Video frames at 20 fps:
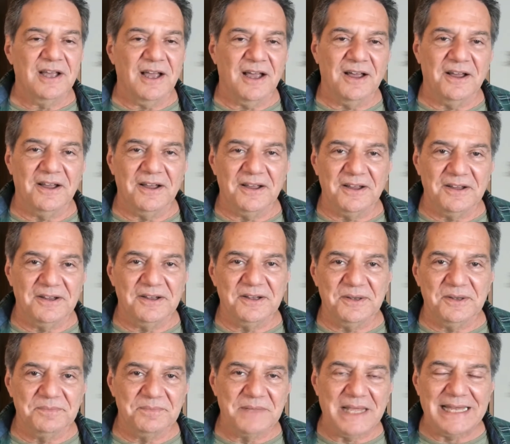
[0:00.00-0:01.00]

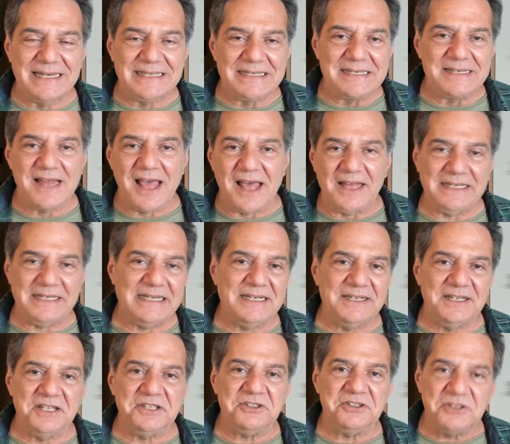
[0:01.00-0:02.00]
and not
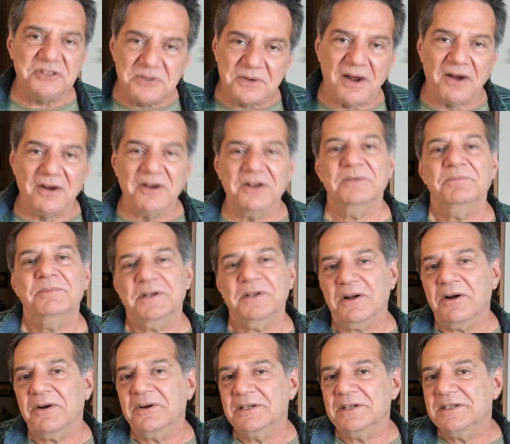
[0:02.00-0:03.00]
hit it too hard,
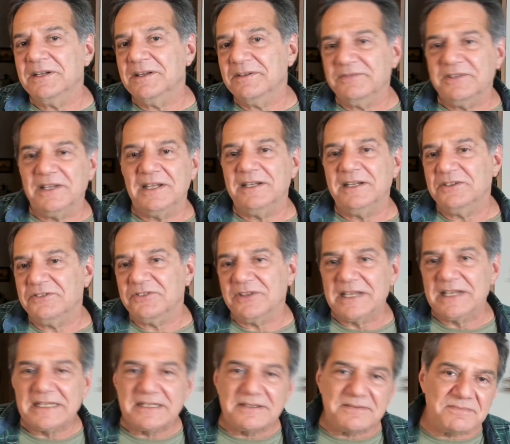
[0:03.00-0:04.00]
but hard enough that it's
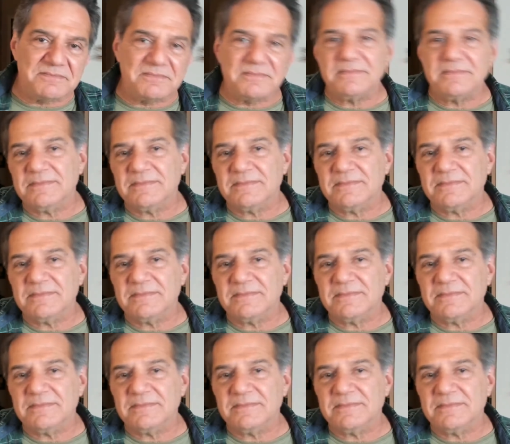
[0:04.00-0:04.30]
like